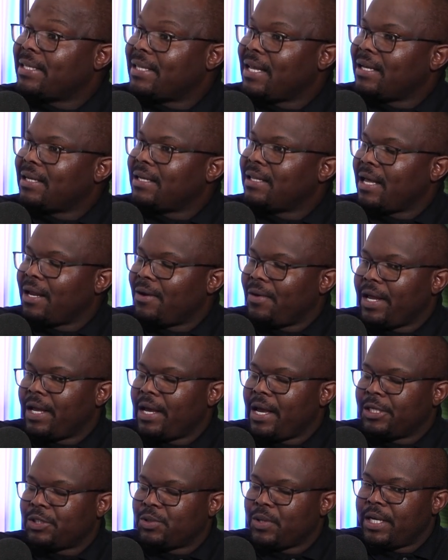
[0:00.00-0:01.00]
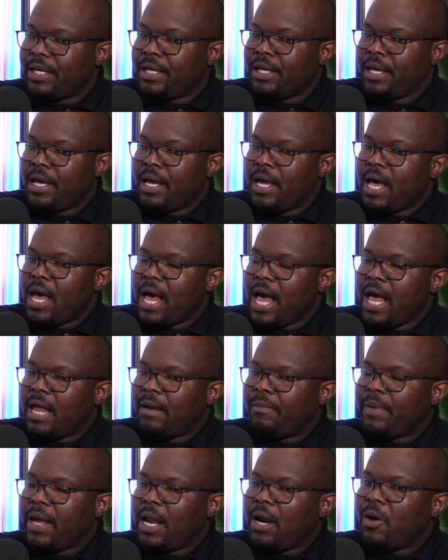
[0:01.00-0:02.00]
That would actually
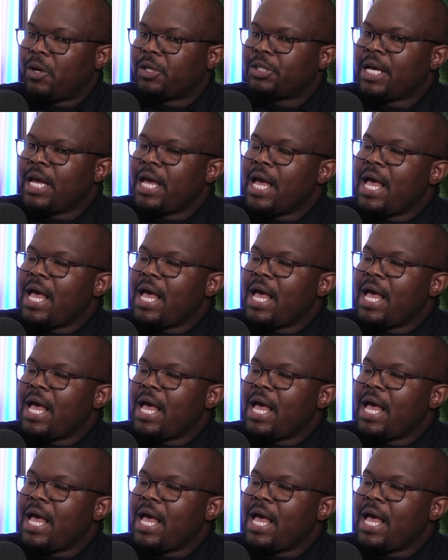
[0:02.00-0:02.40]
help a lot.